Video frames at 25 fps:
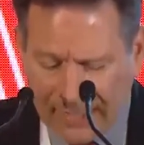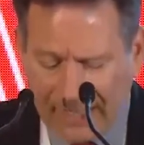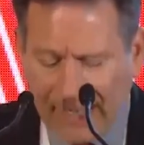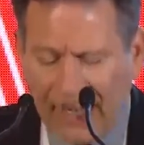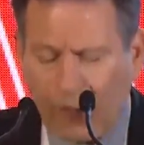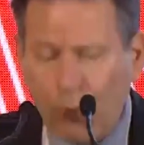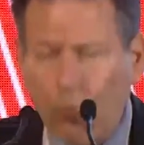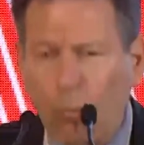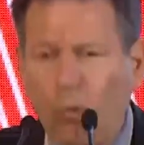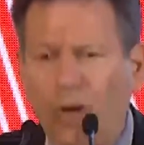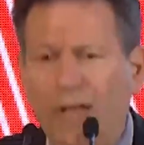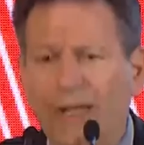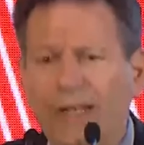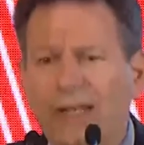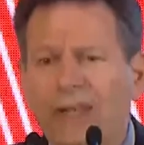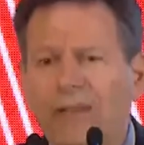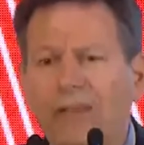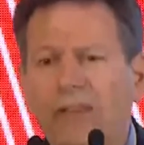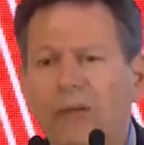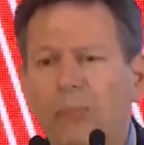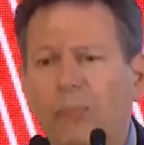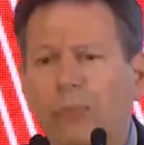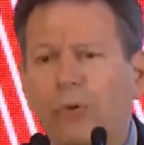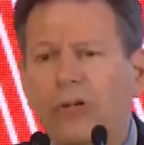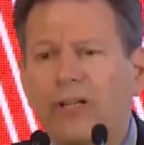when
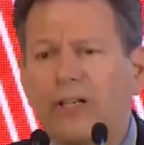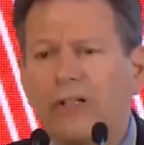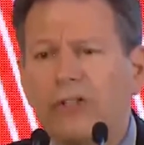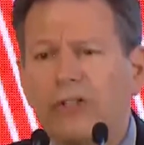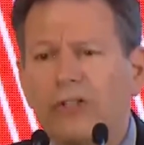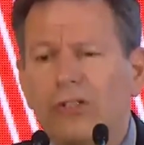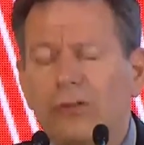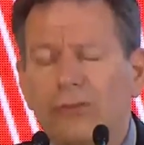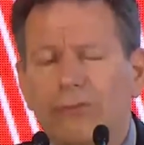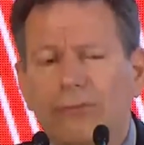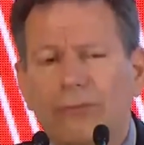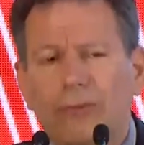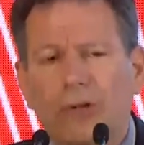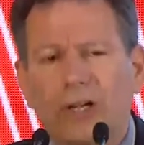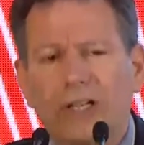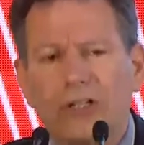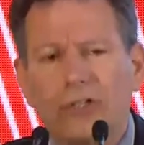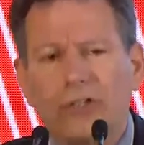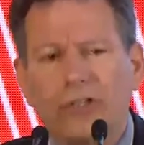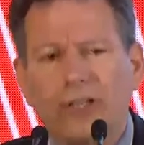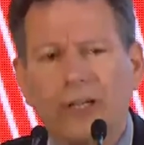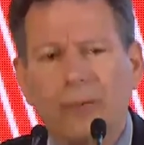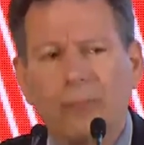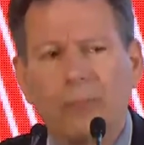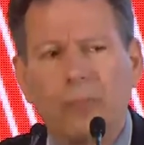the British and
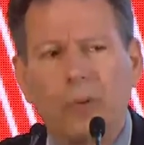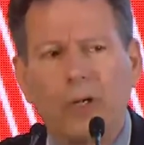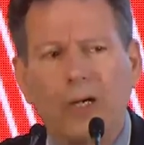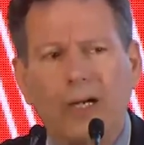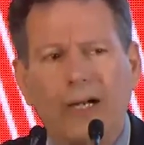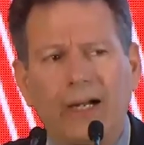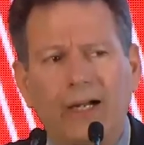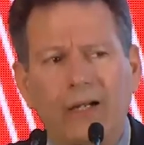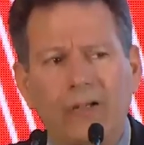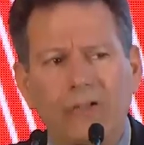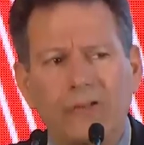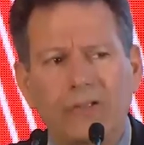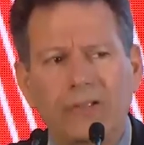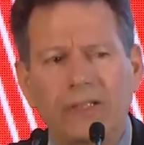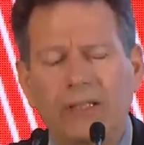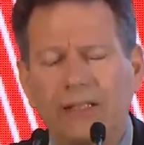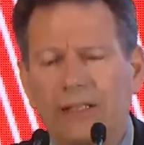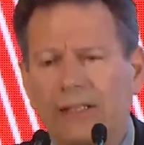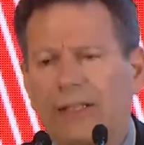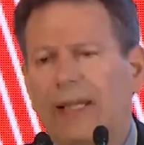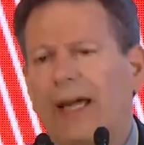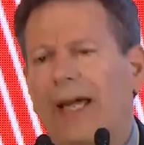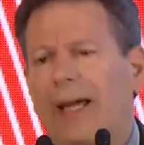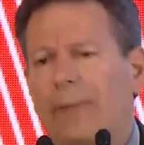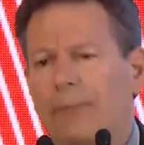French empires
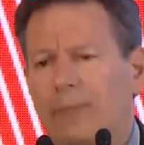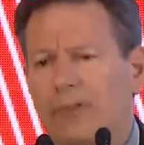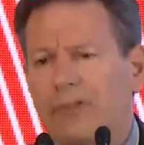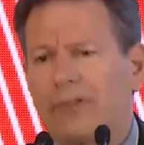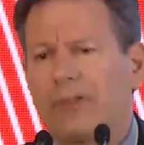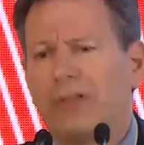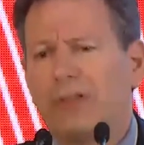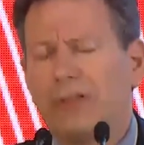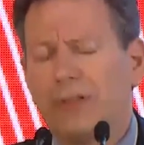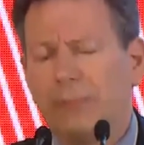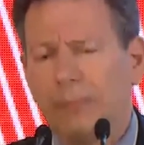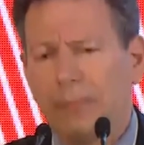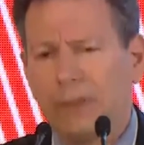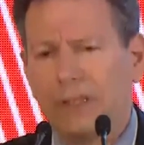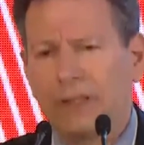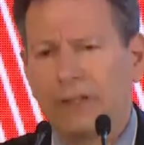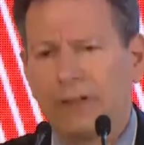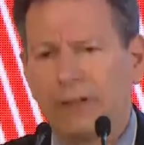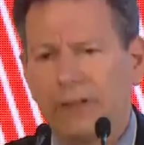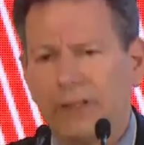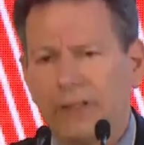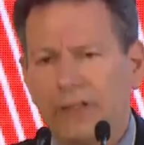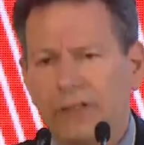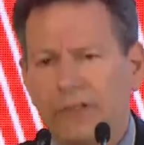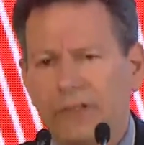collapsed in the
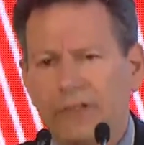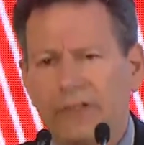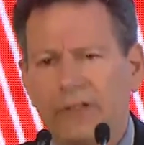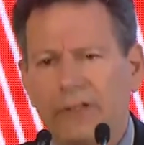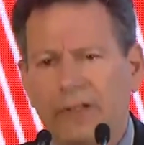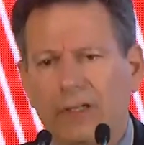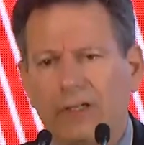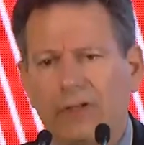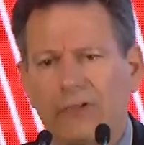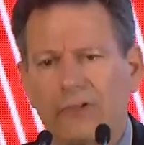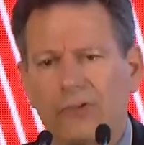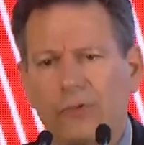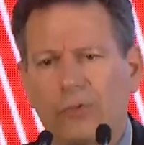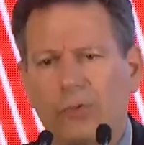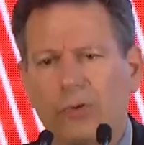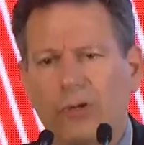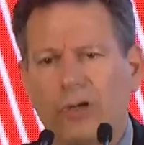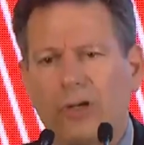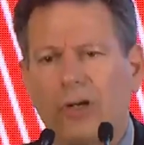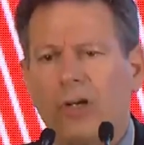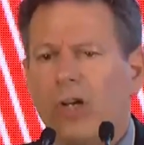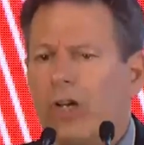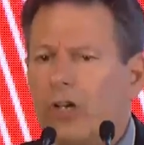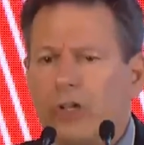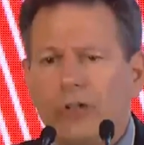Middle East and
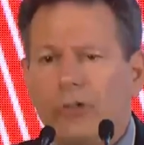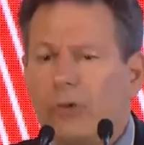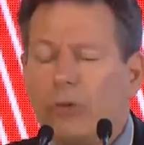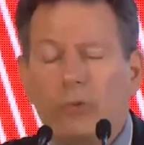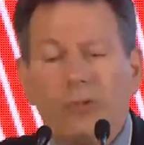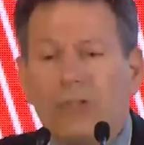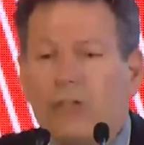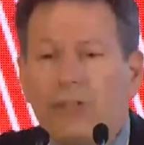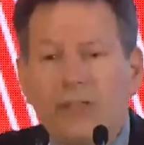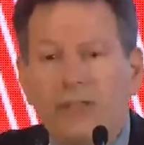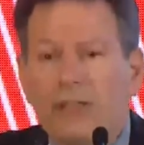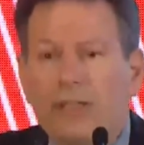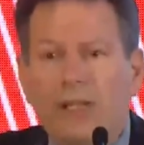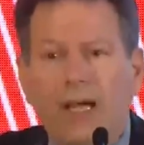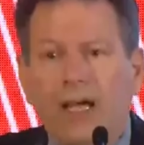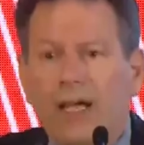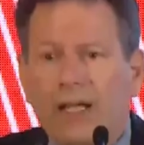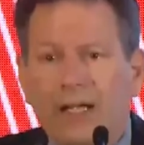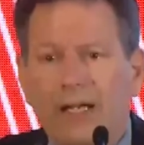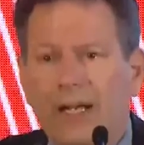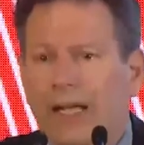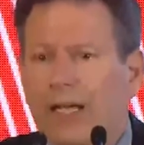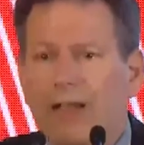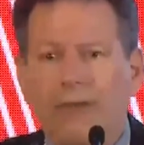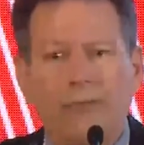elsewhere, you did not
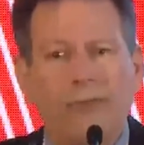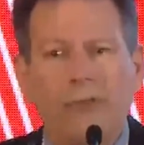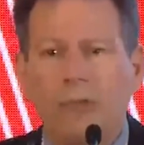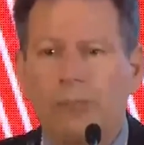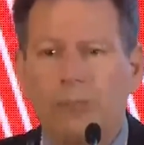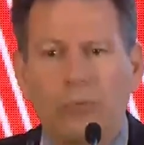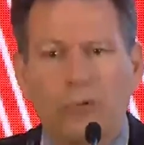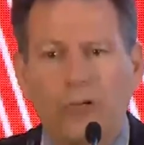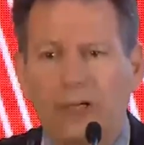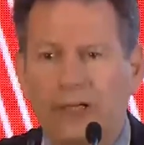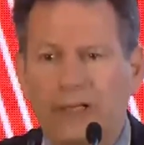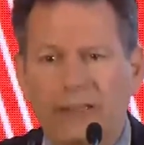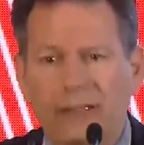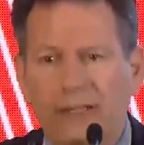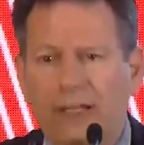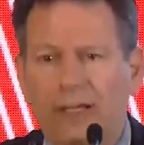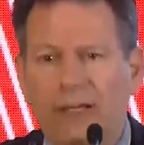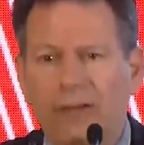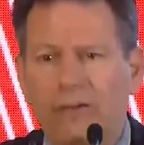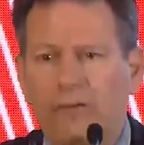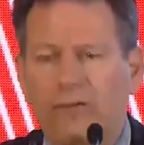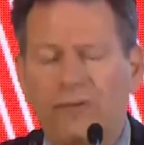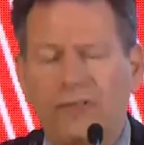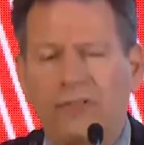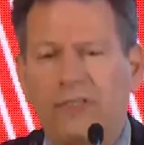have the
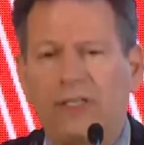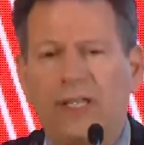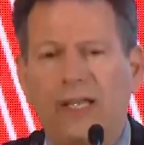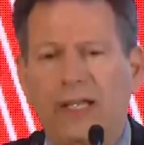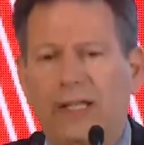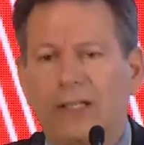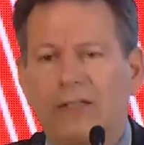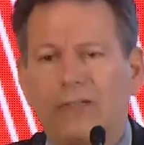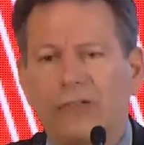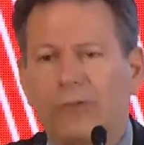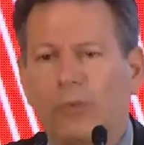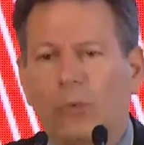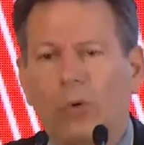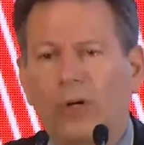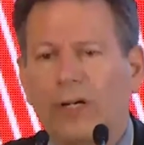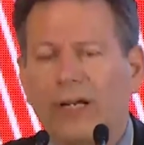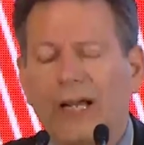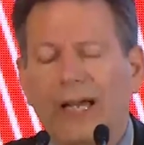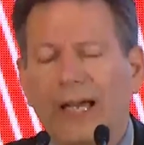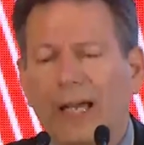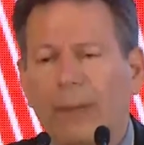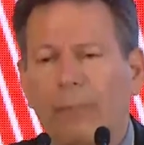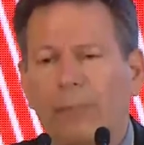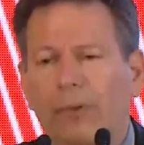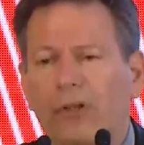breakdown of states. What
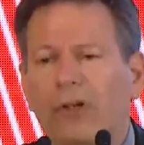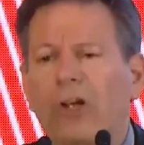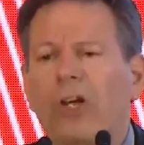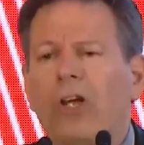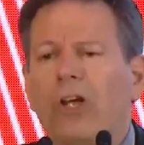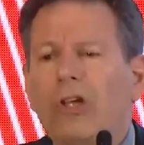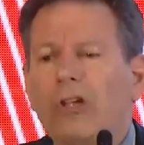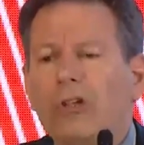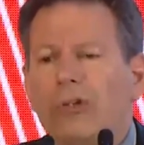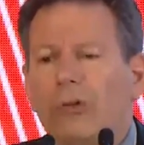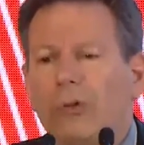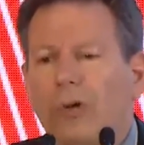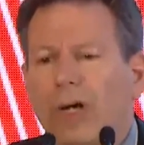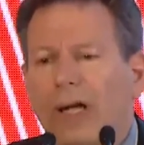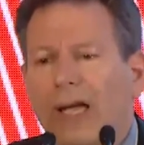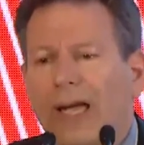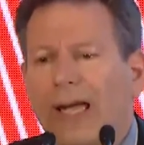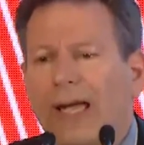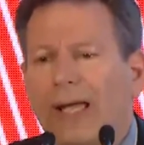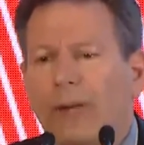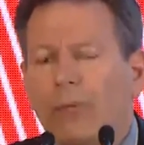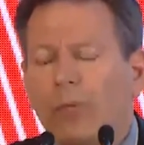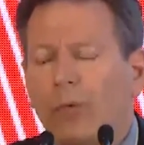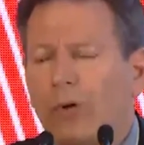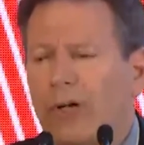happened? You
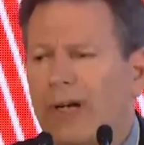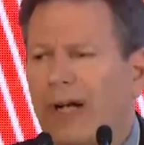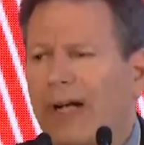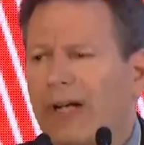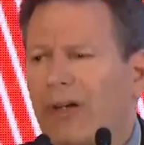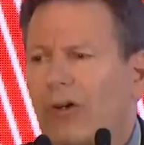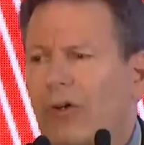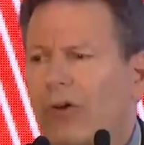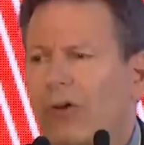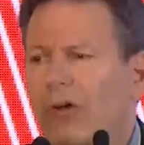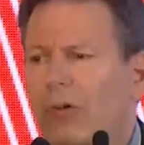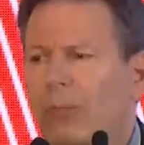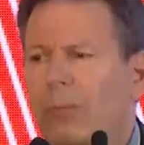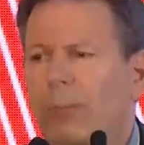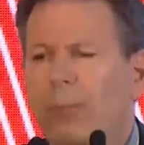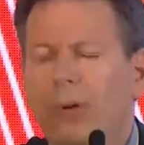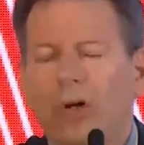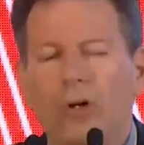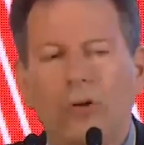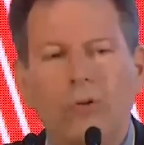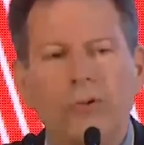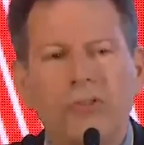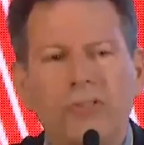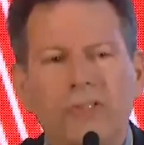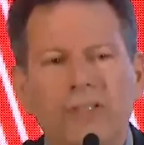had what I call
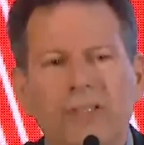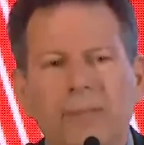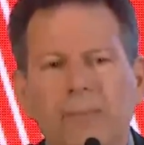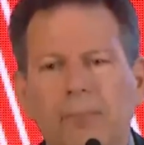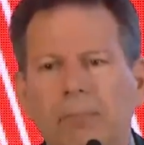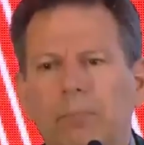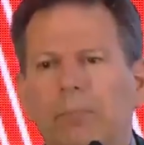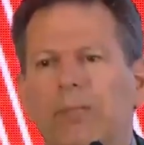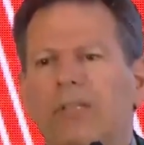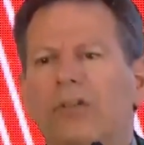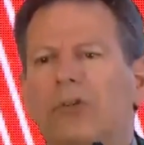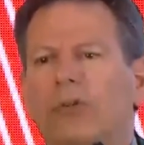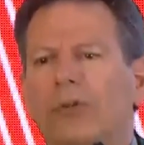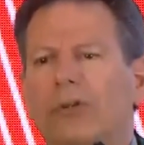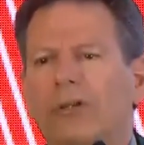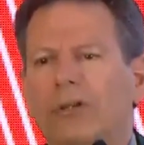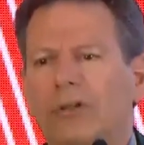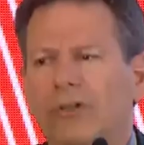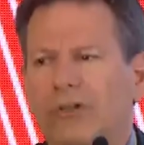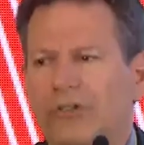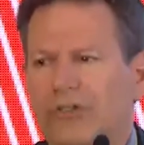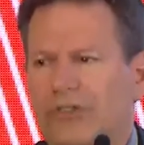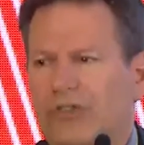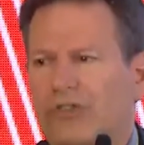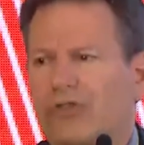post
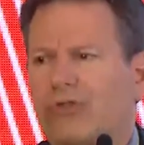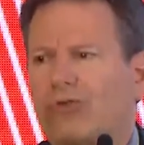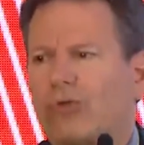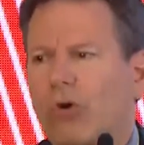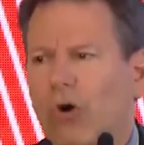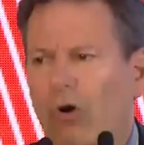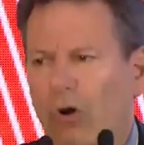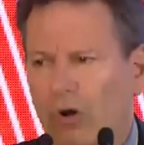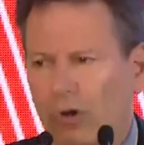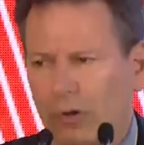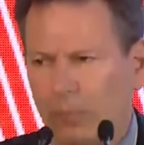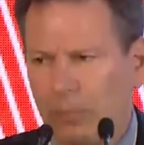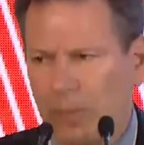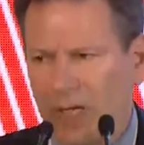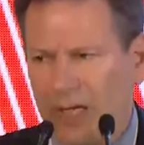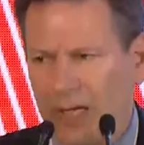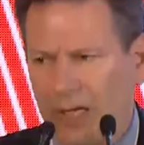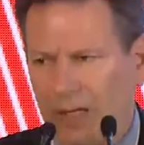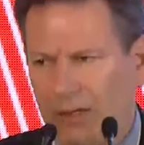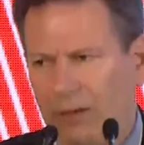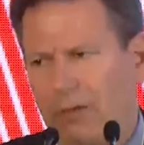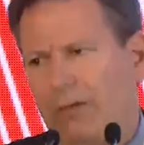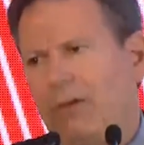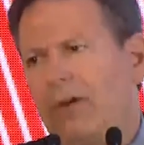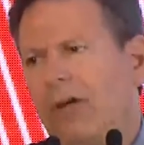imperial strongmen.